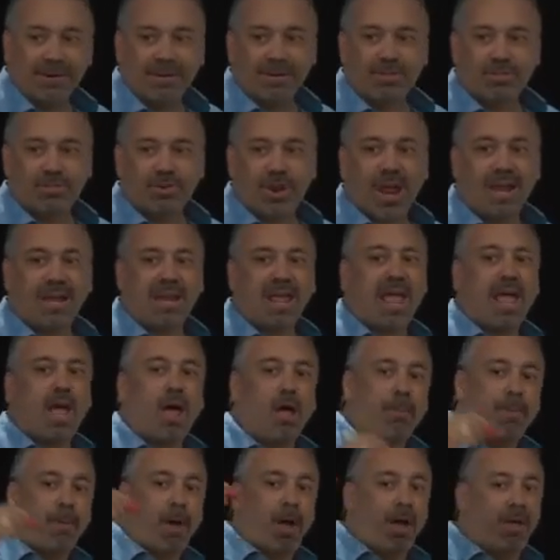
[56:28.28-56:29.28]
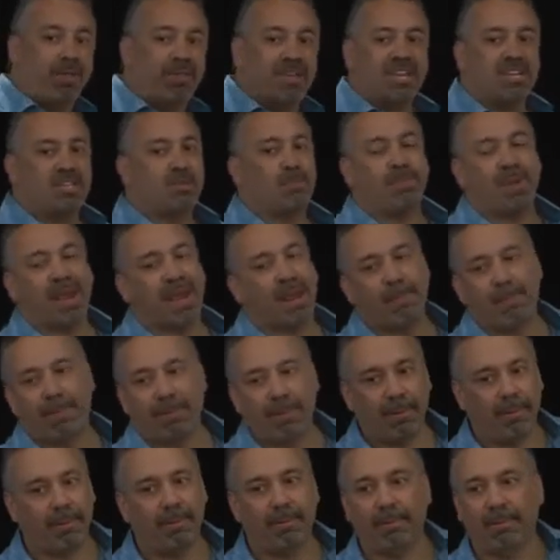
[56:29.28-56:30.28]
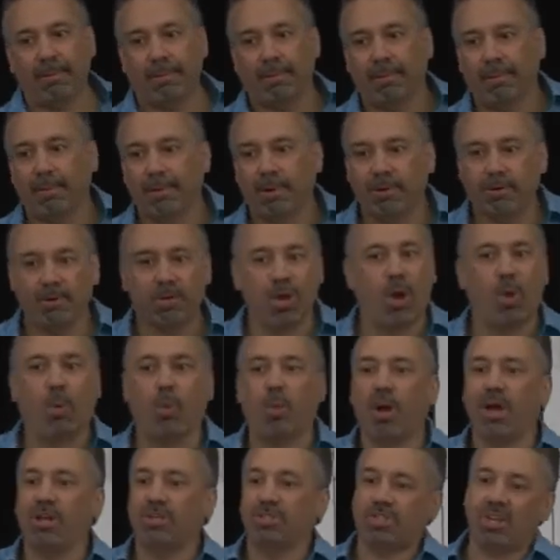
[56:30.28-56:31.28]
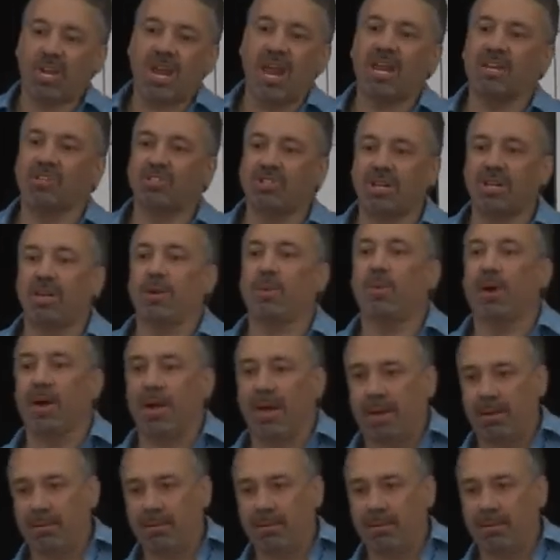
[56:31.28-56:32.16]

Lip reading: trying to help all these people who don't want change anyway,